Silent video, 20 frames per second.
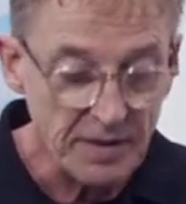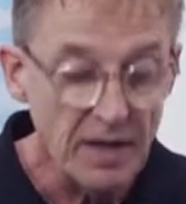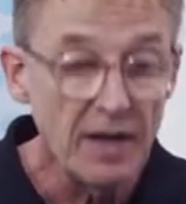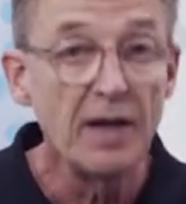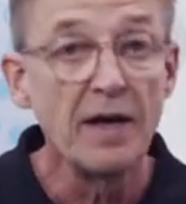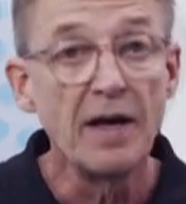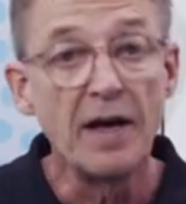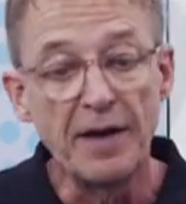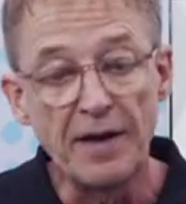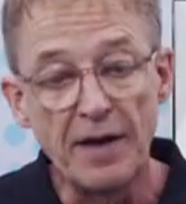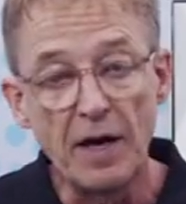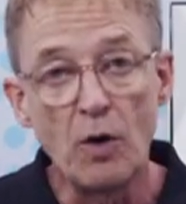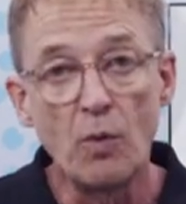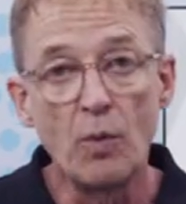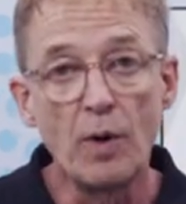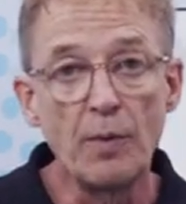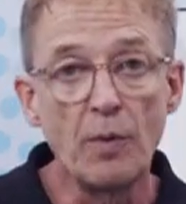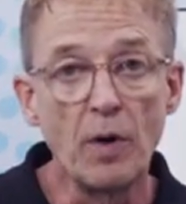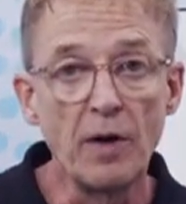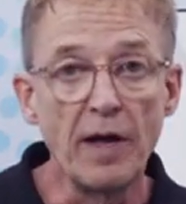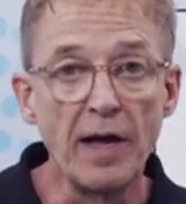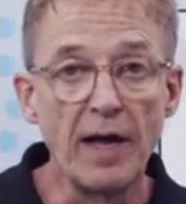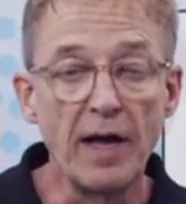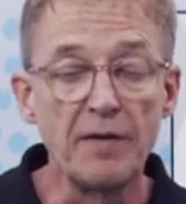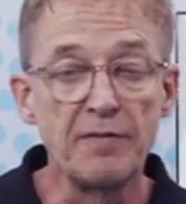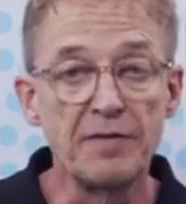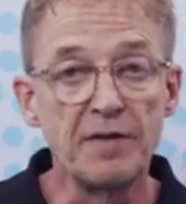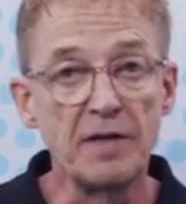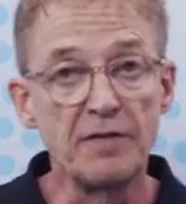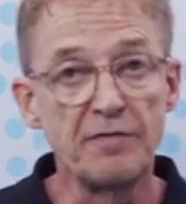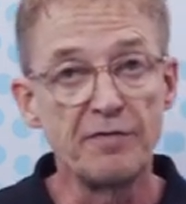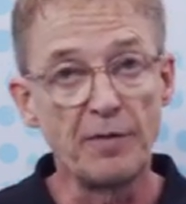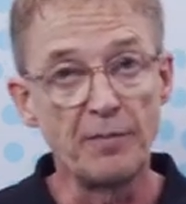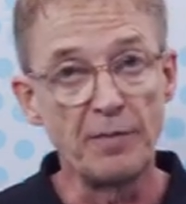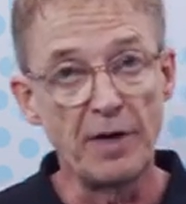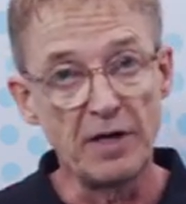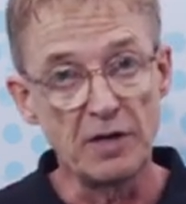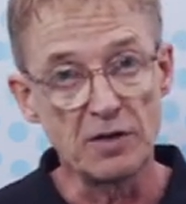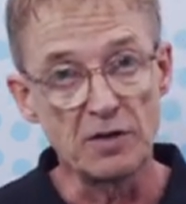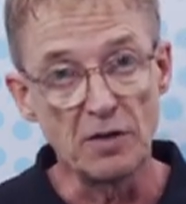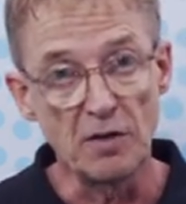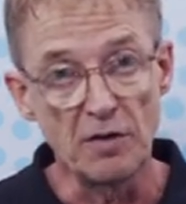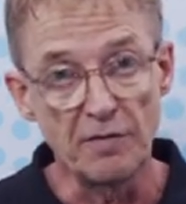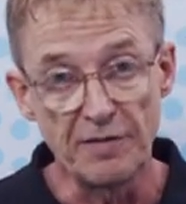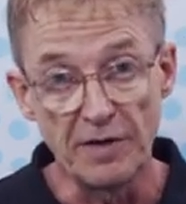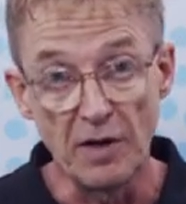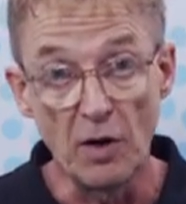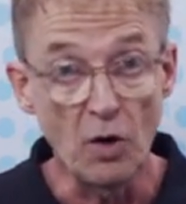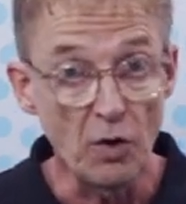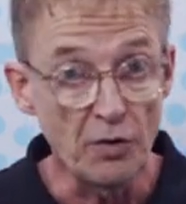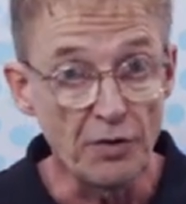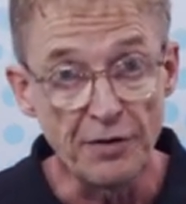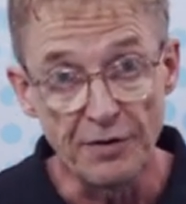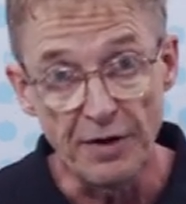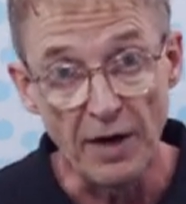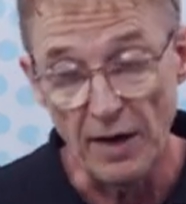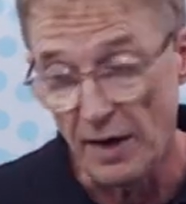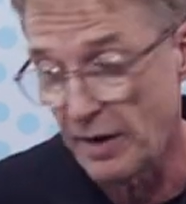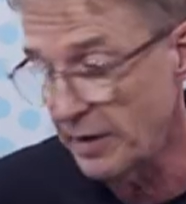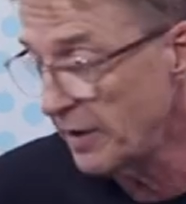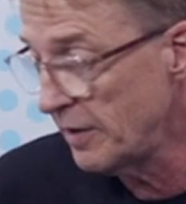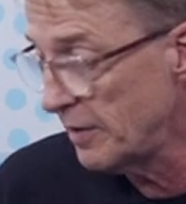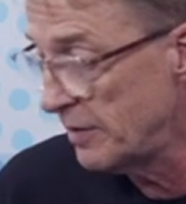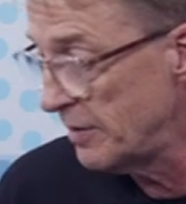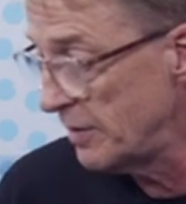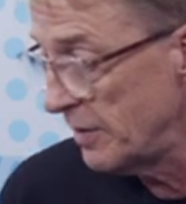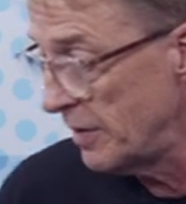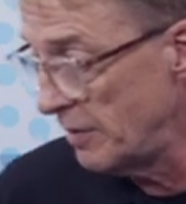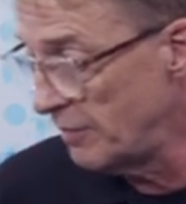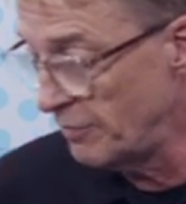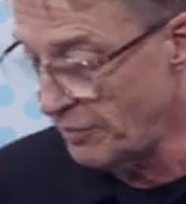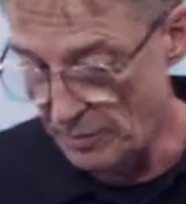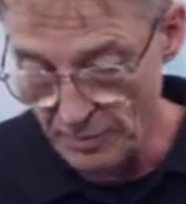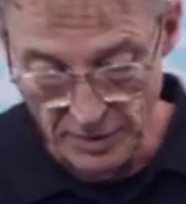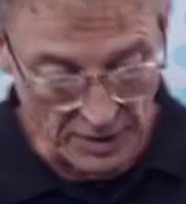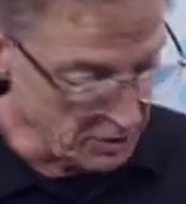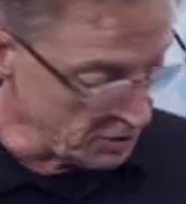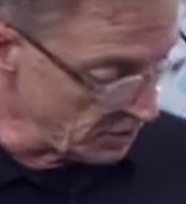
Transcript: and now we want to have the information of the on-target information